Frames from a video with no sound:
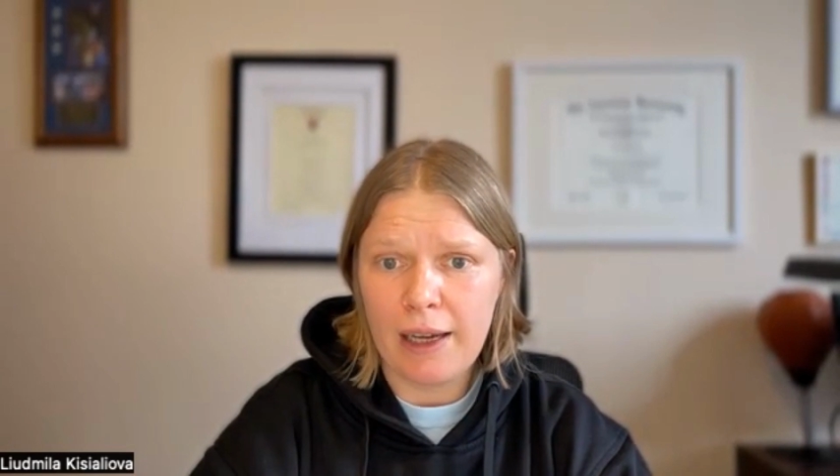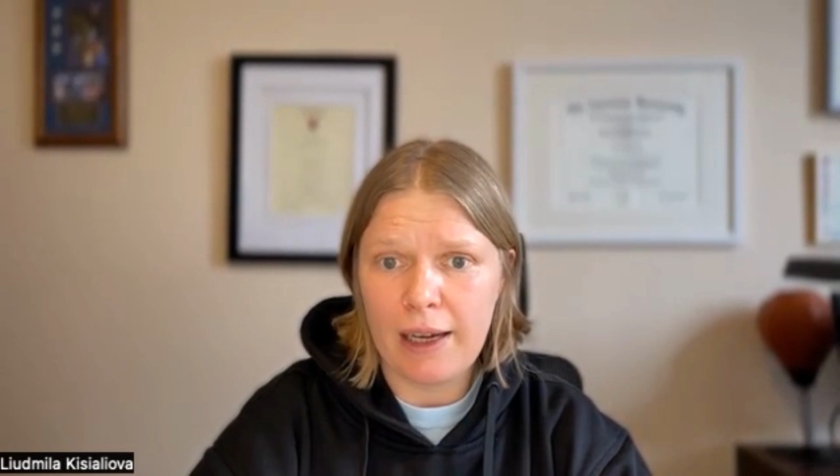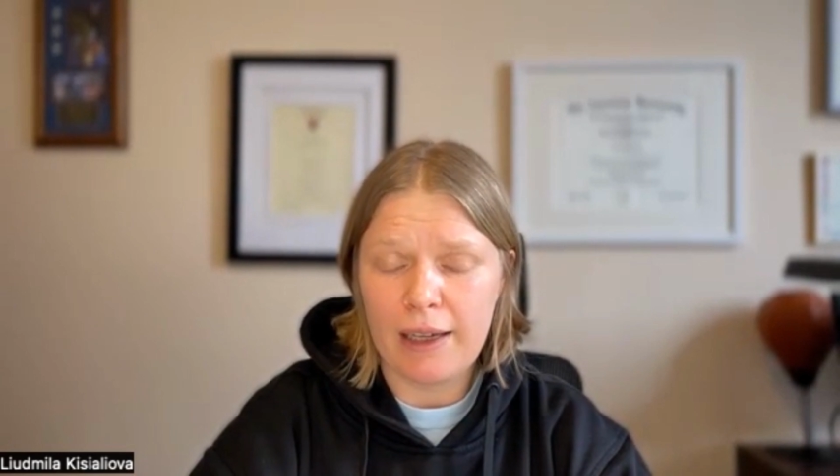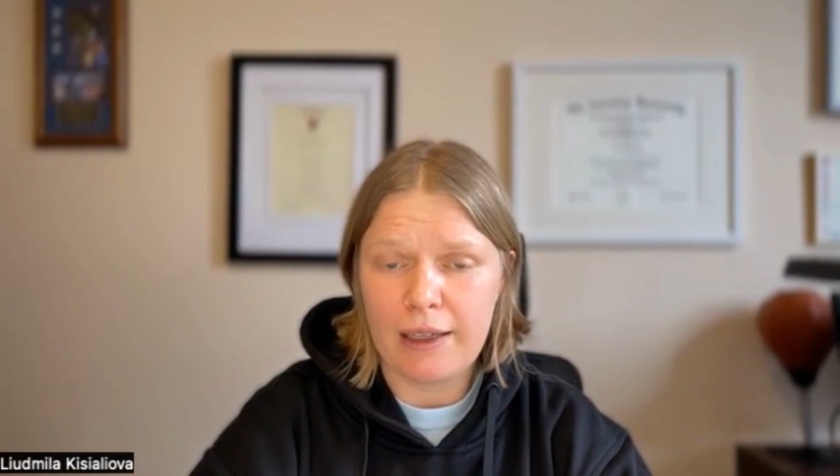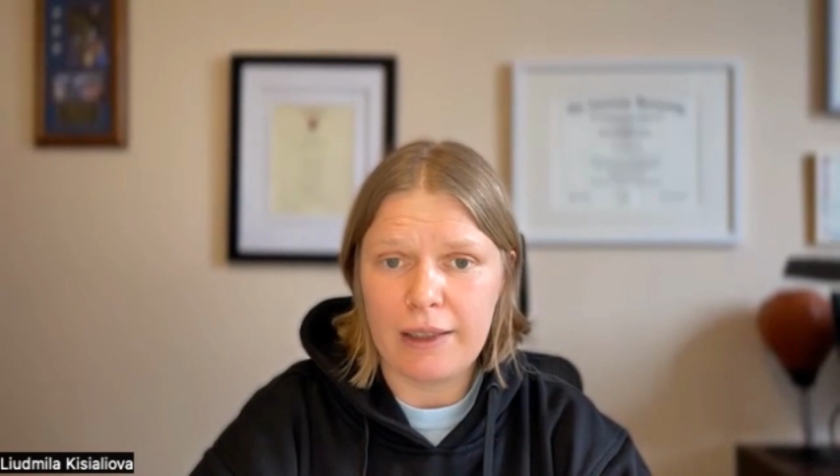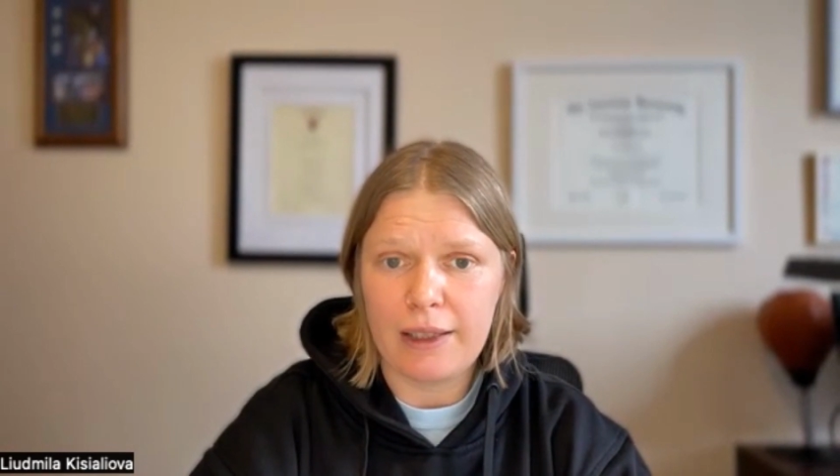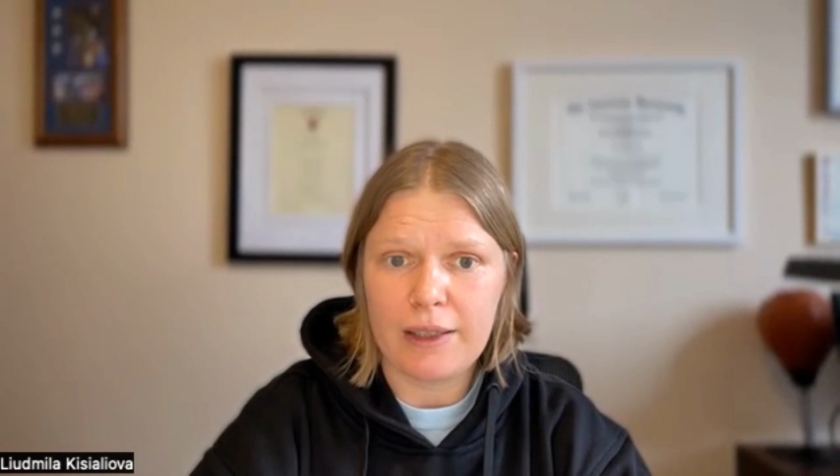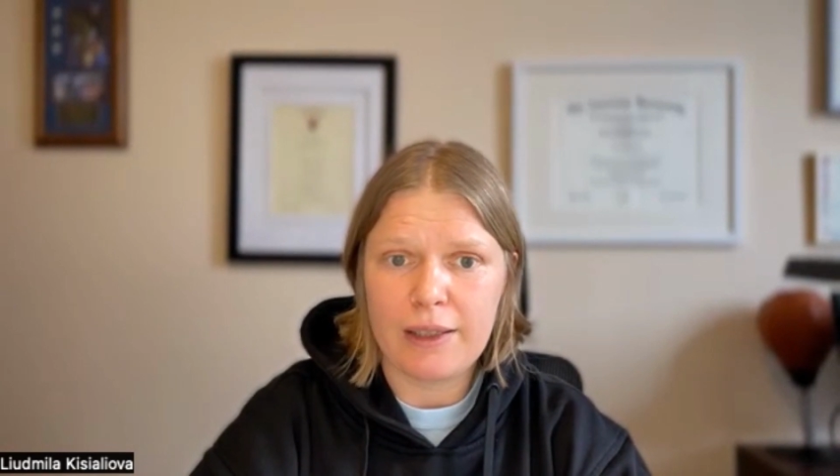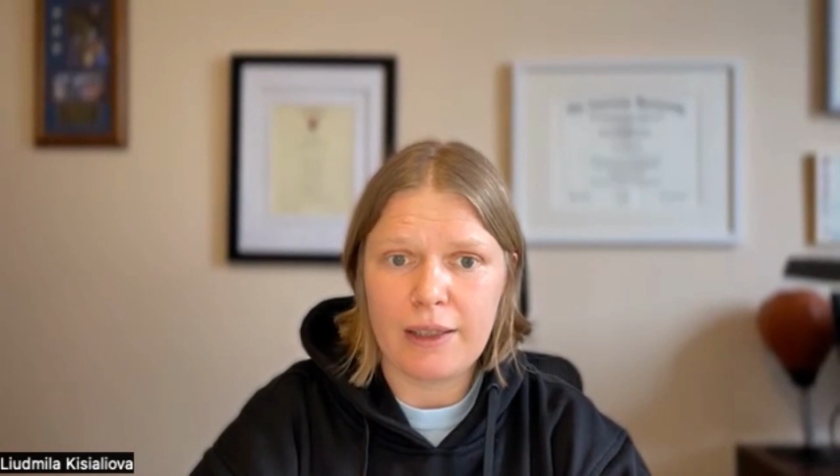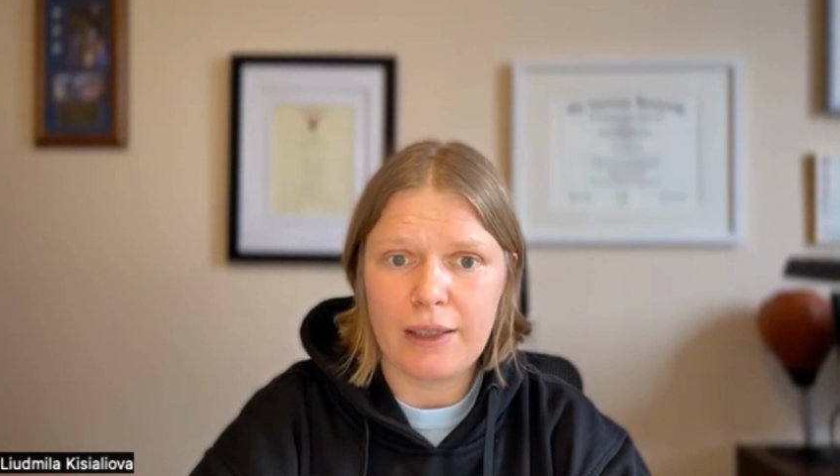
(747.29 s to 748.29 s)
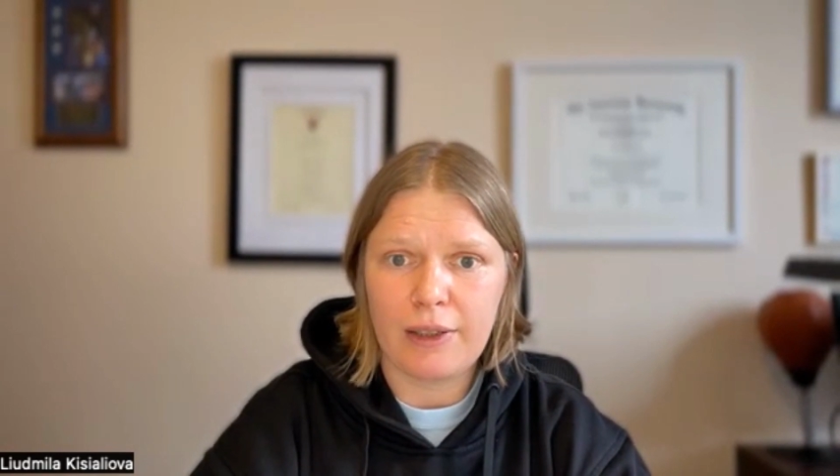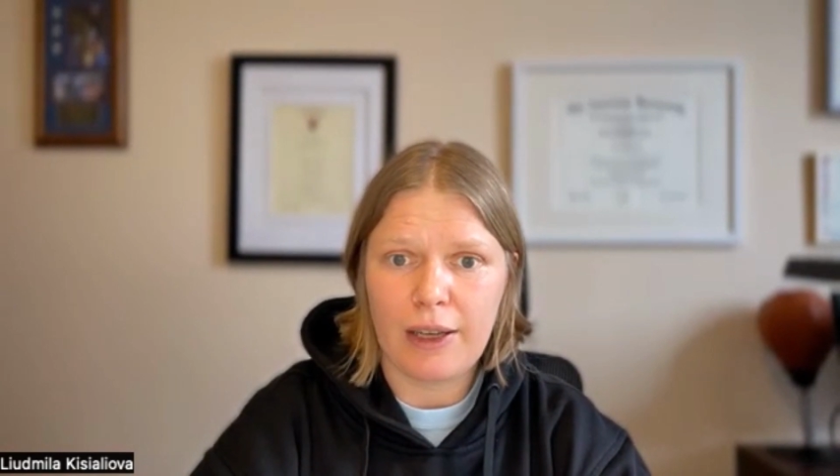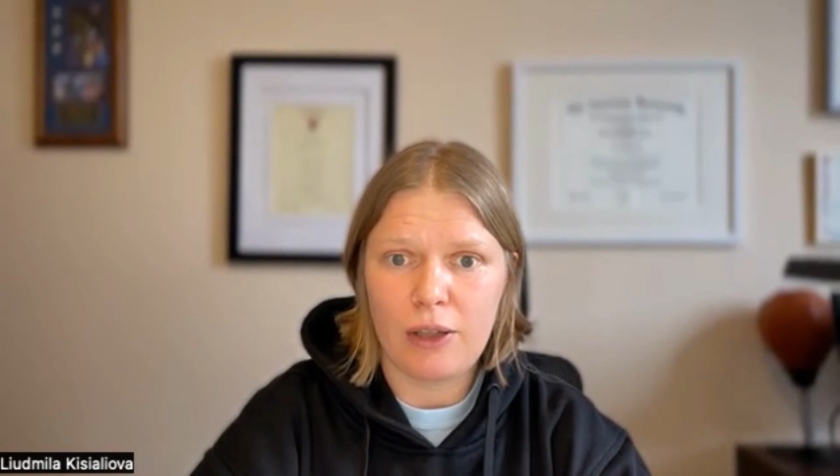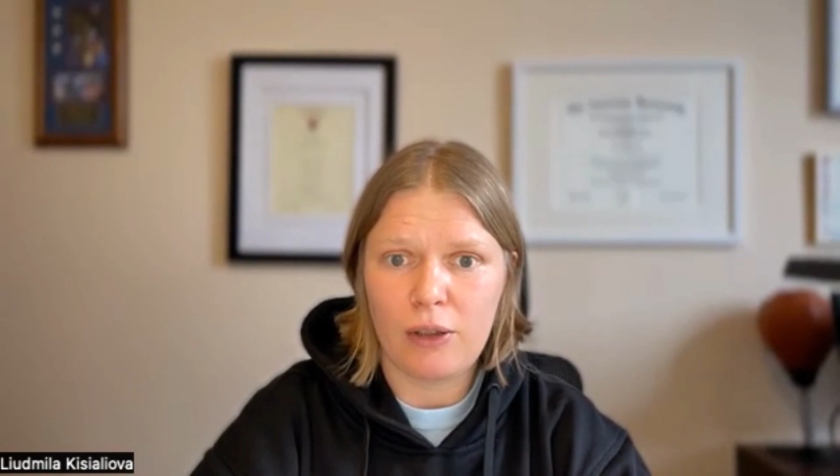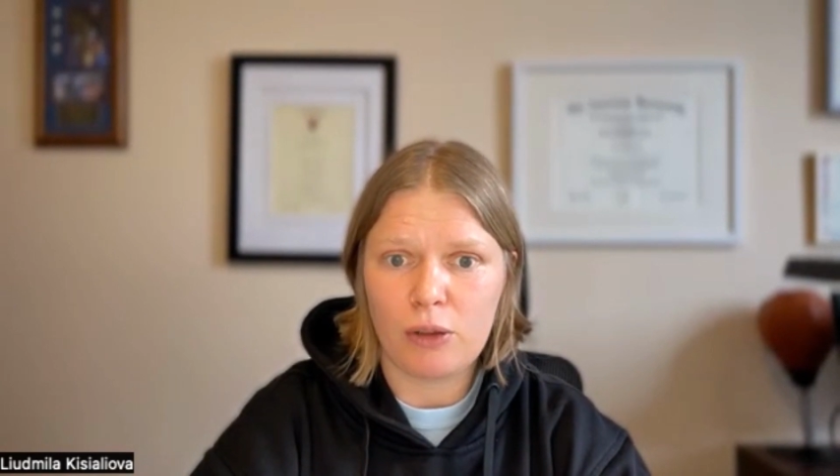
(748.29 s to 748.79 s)
that's
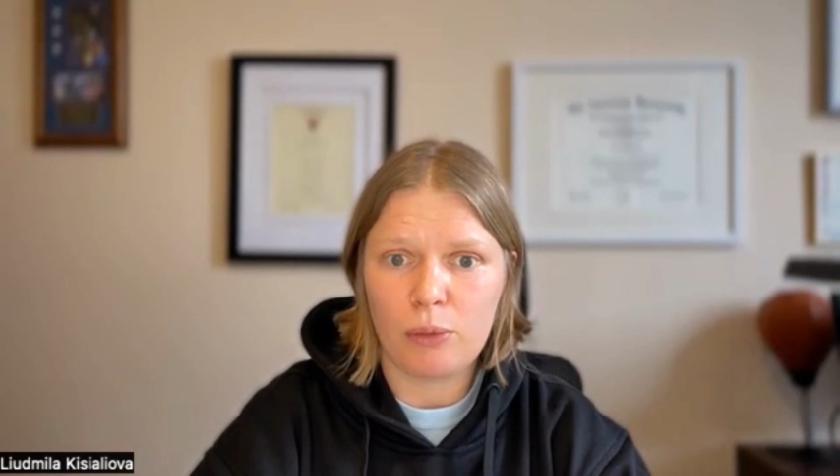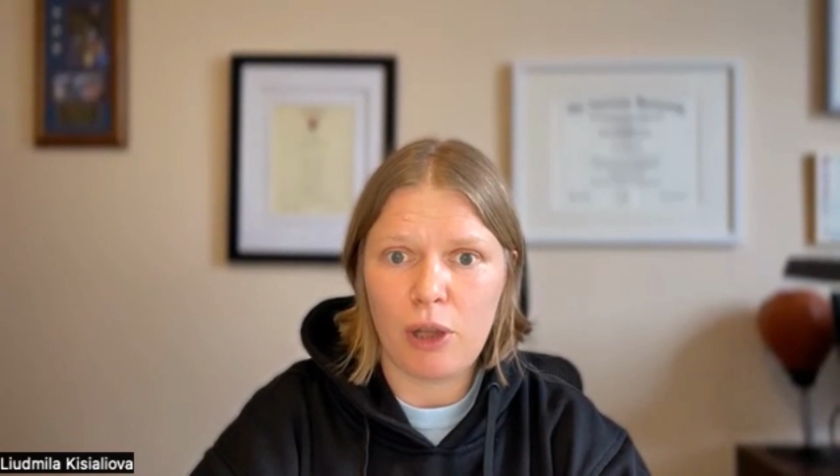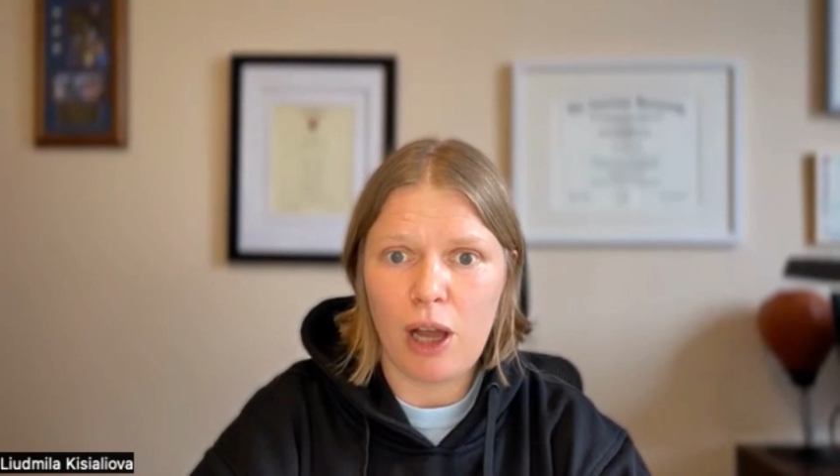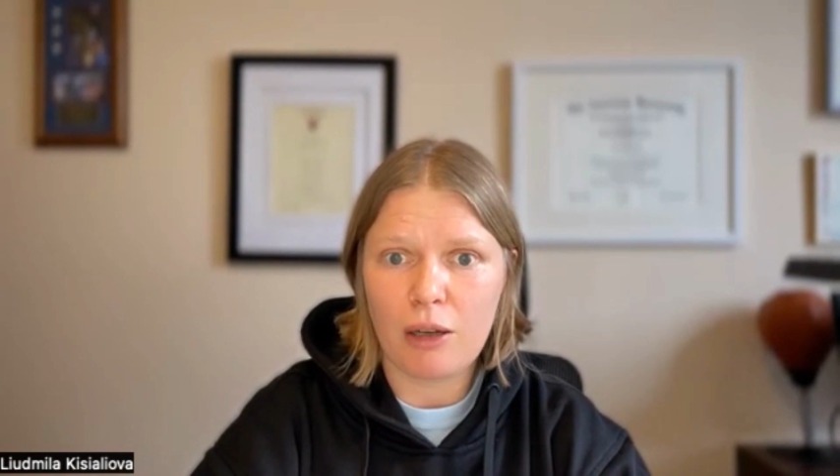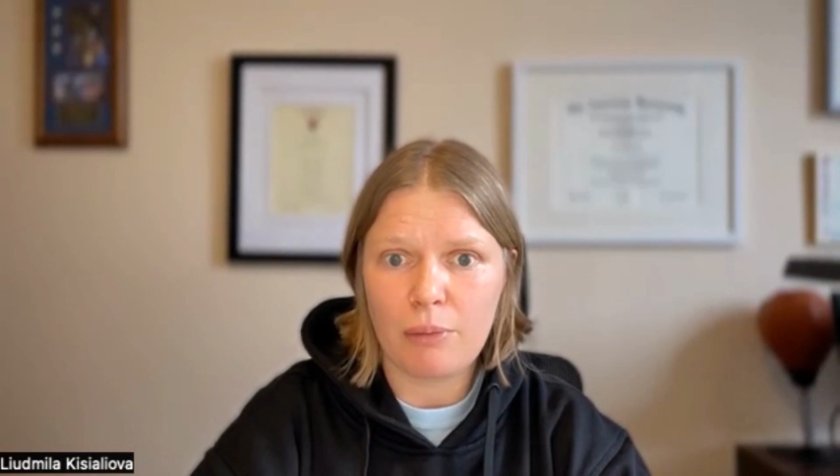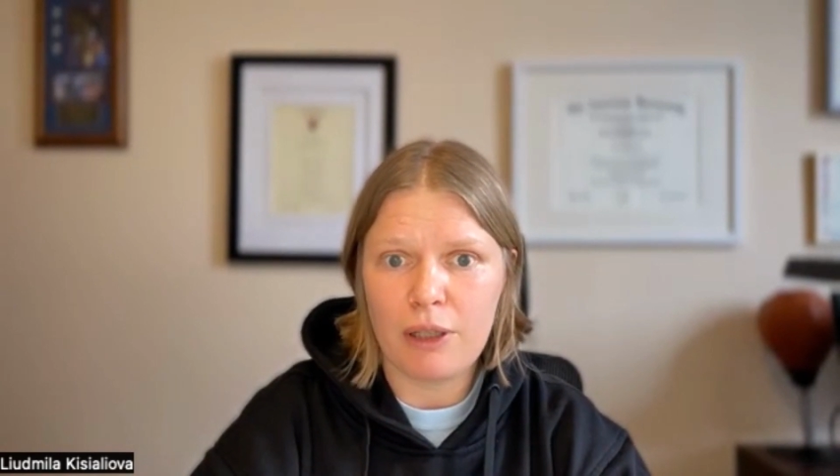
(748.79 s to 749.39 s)
located in our blog.